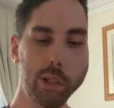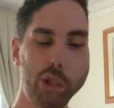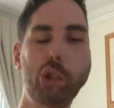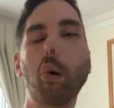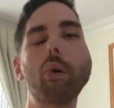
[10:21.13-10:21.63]

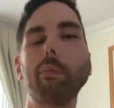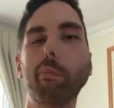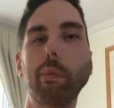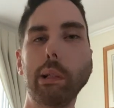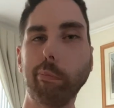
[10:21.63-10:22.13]
Don't
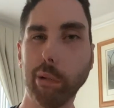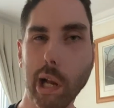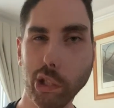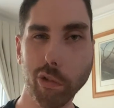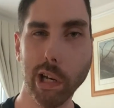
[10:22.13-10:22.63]
like
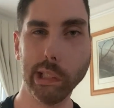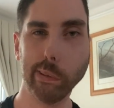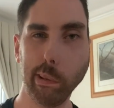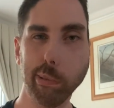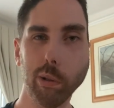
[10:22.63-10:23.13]
pressurize
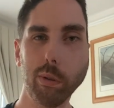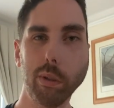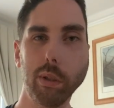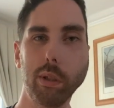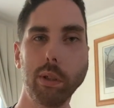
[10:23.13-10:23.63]
people,
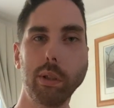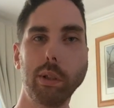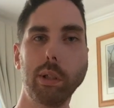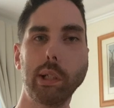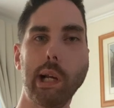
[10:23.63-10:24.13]

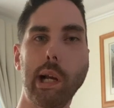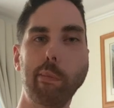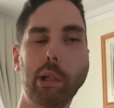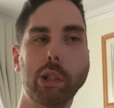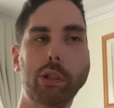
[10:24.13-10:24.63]

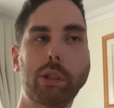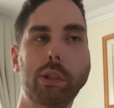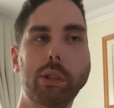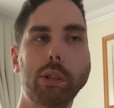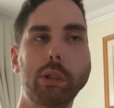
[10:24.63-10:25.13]

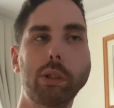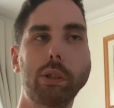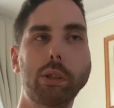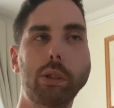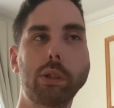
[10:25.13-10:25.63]
because
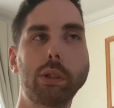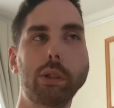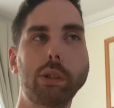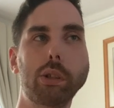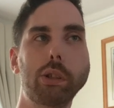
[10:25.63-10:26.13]

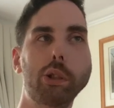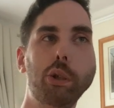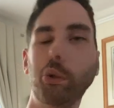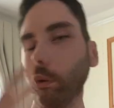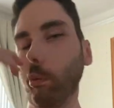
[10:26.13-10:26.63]
you
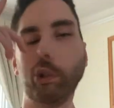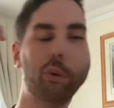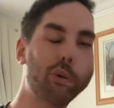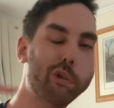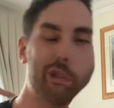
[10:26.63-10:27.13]
don't know what's
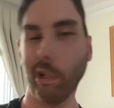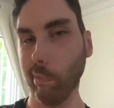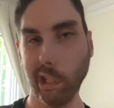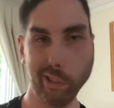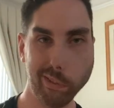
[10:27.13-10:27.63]
going through their
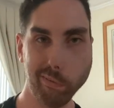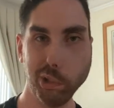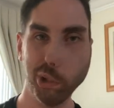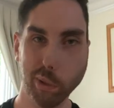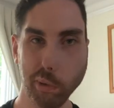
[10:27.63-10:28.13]
mind. Do
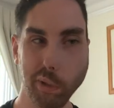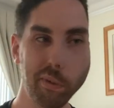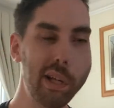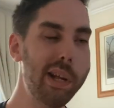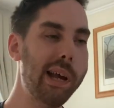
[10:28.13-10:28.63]
you know what I mean?
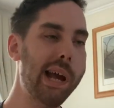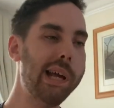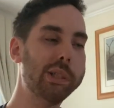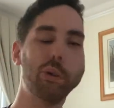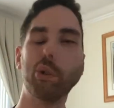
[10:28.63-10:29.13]

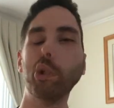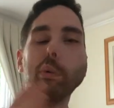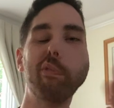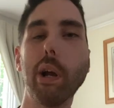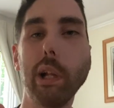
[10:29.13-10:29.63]
So she was
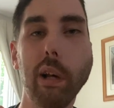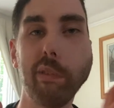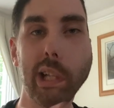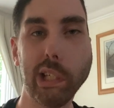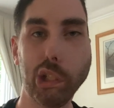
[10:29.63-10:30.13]
very lovely
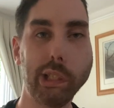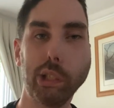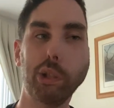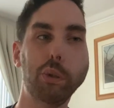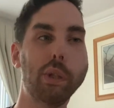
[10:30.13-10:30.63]
that she
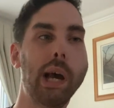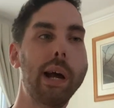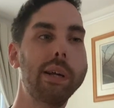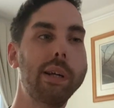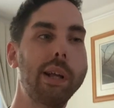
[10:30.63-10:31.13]
didn't do
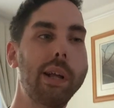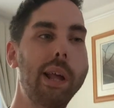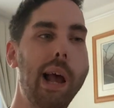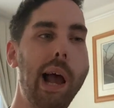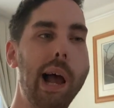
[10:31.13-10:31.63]
that,
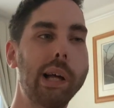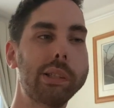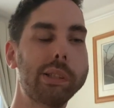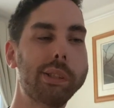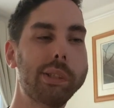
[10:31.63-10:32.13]
and